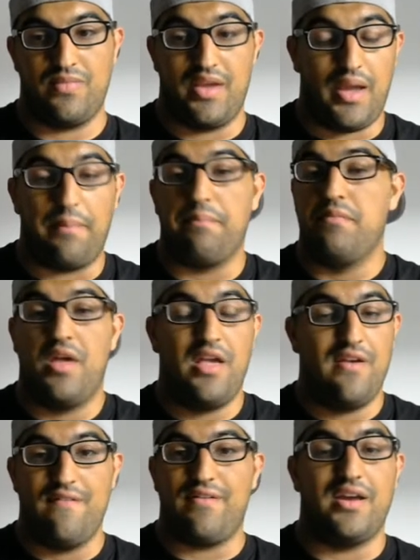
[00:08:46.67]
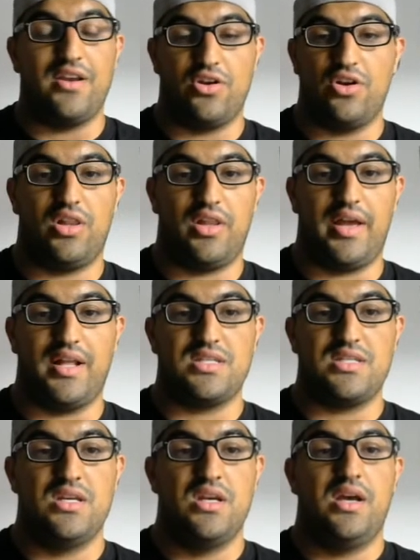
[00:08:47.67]
Yeah, find a good
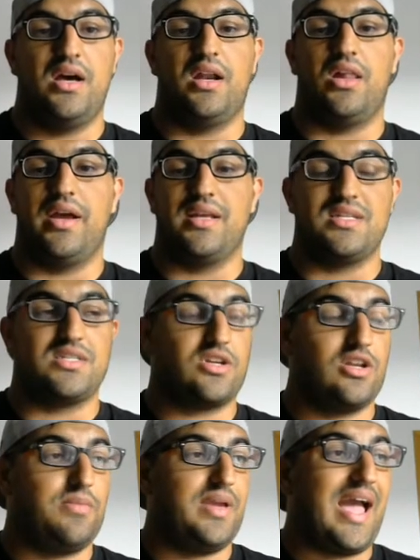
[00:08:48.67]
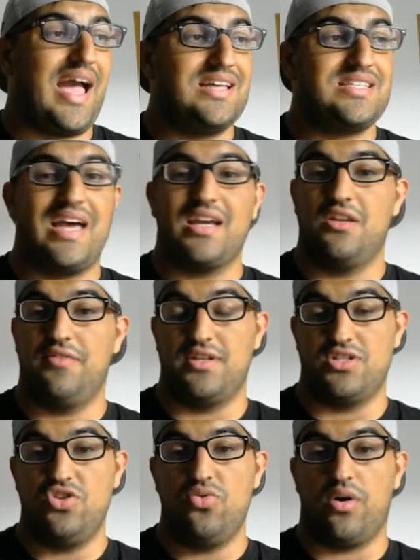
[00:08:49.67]
alliance. An alliance that's going to be as active
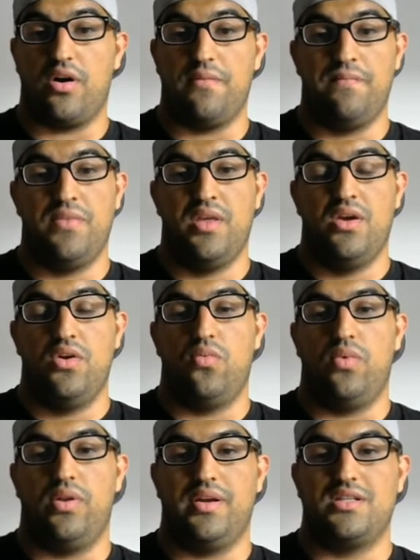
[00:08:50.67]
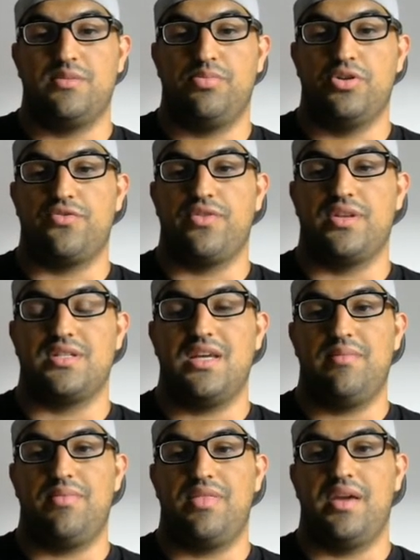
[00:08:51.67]
as you are, willing to push for the
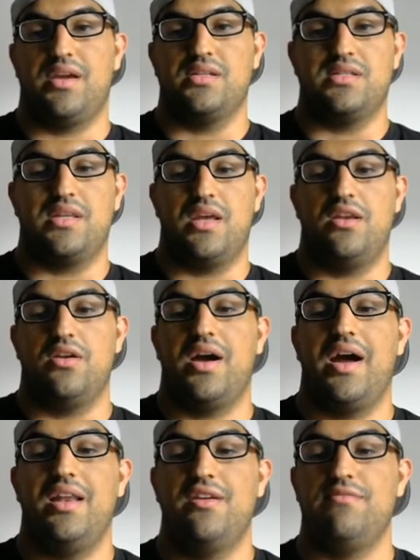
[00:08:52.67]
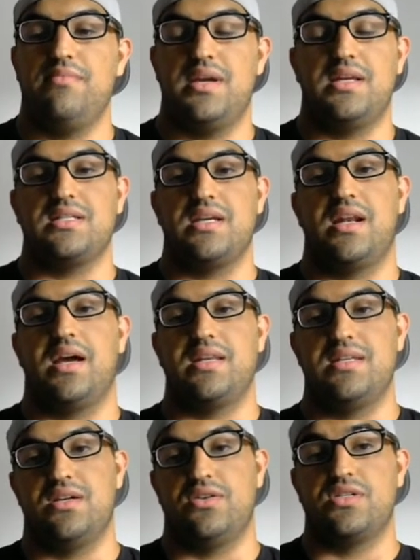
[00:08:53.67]
same things, and you kind of meet in
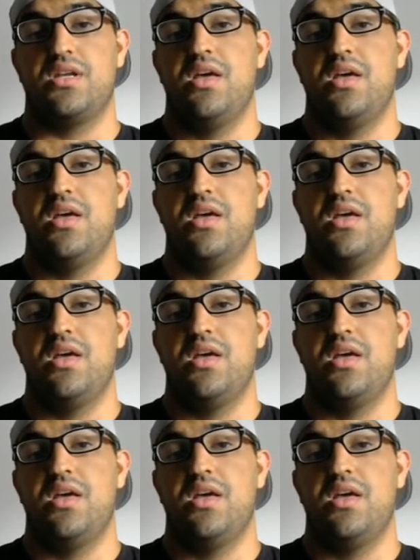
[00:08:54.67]
ideals.